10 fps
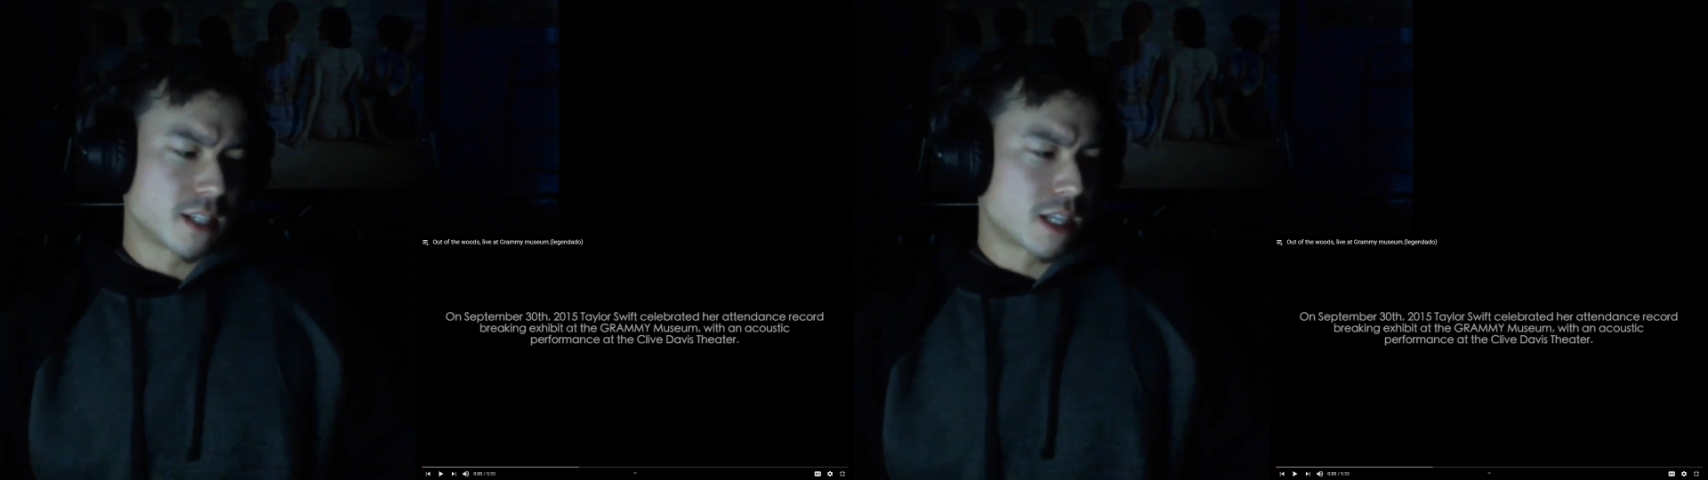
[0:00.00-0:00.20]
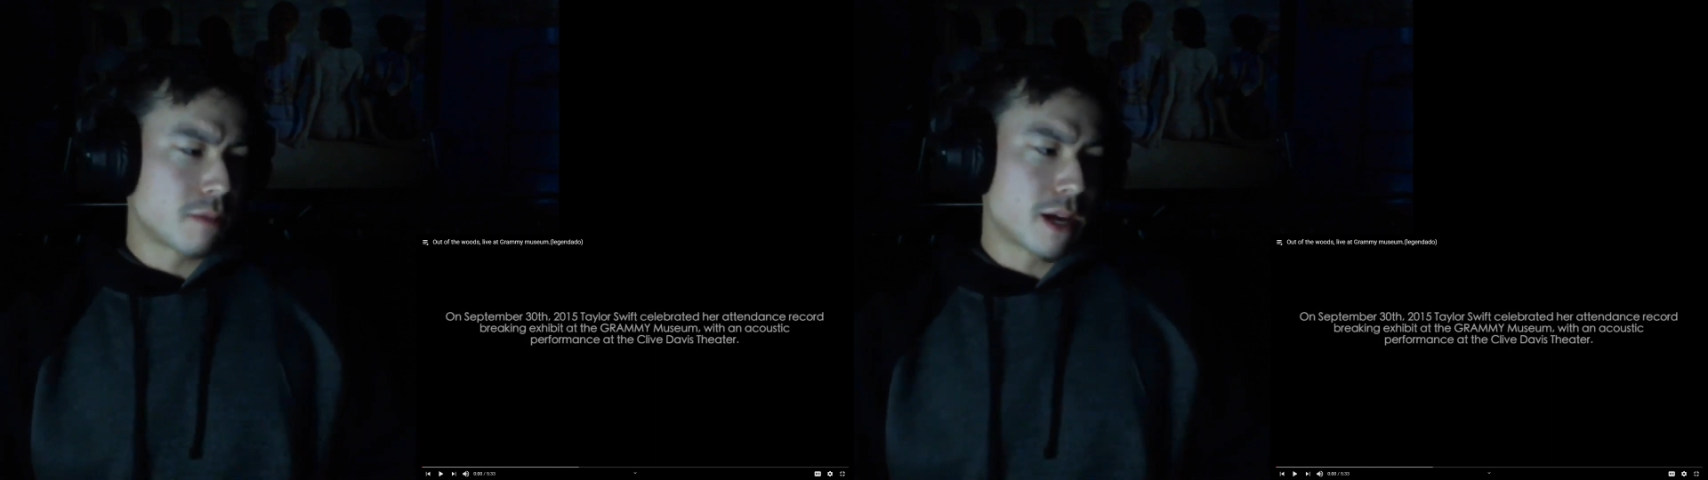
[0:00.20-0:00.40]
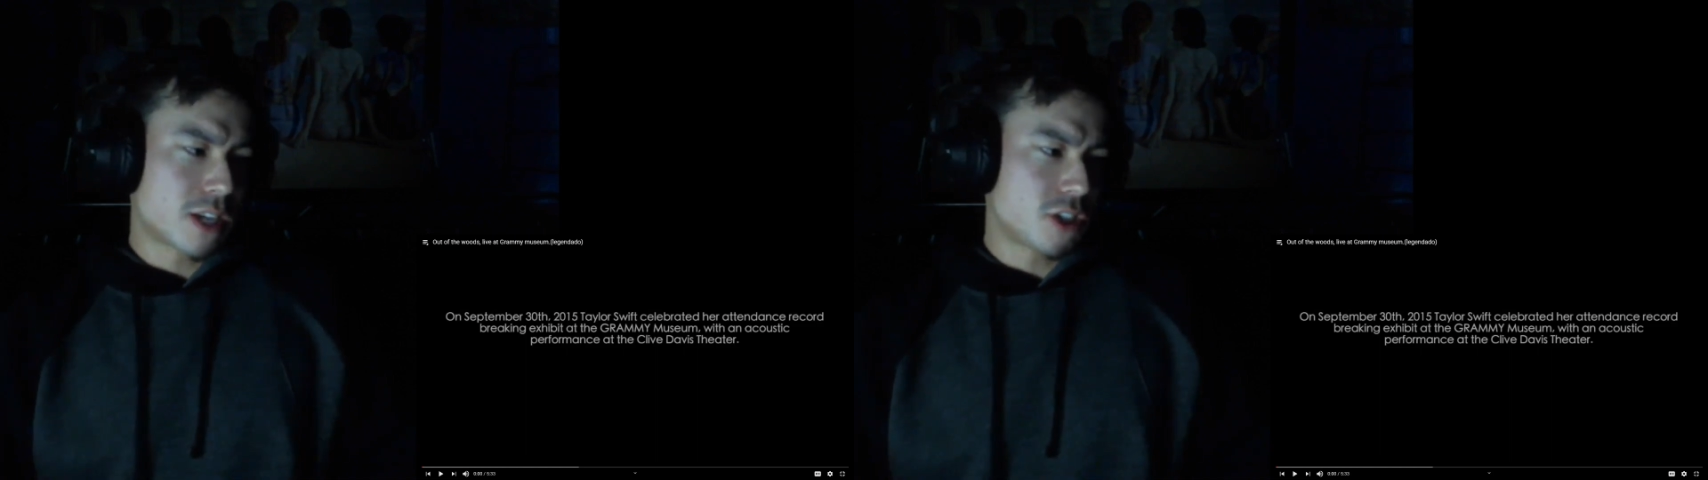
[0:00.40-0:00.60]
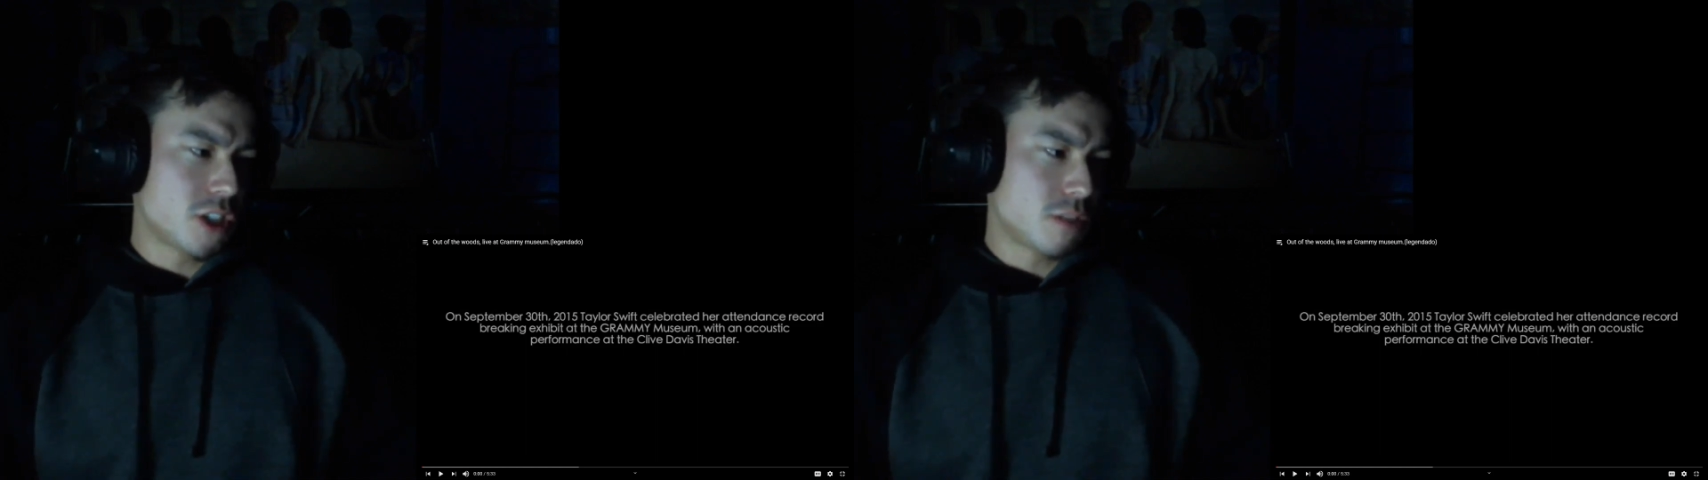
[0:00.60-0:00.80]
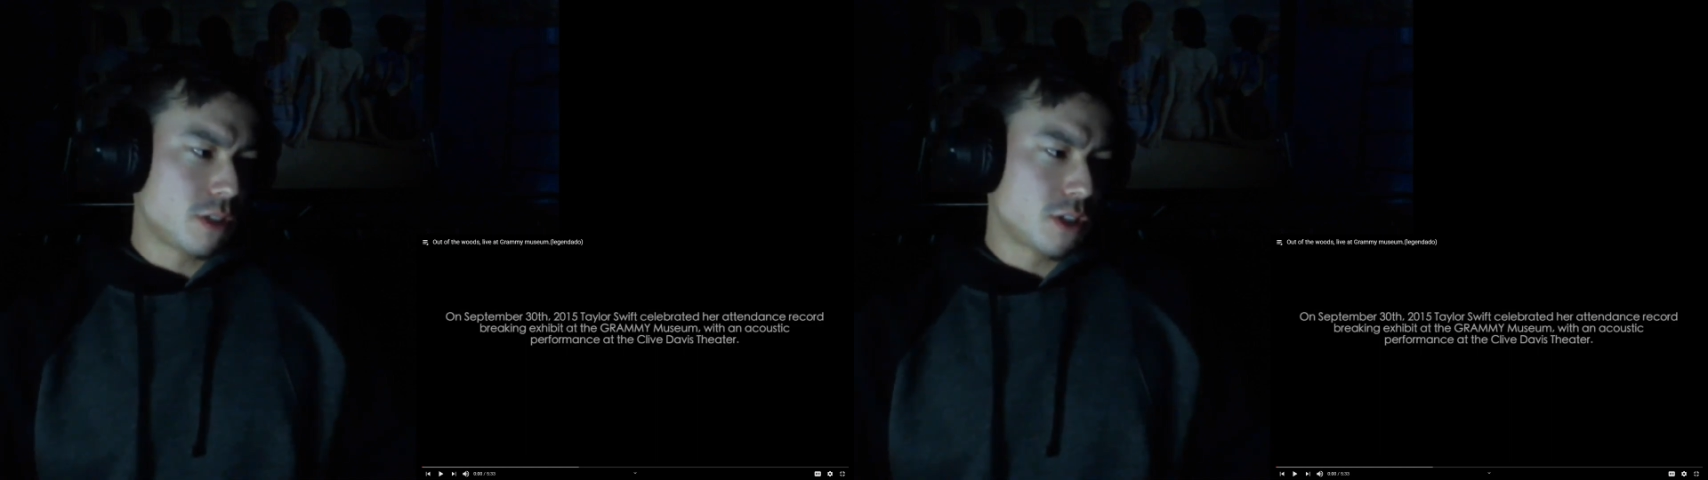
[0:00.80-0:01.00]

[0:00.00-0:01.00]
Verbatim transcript: Like it might actually just be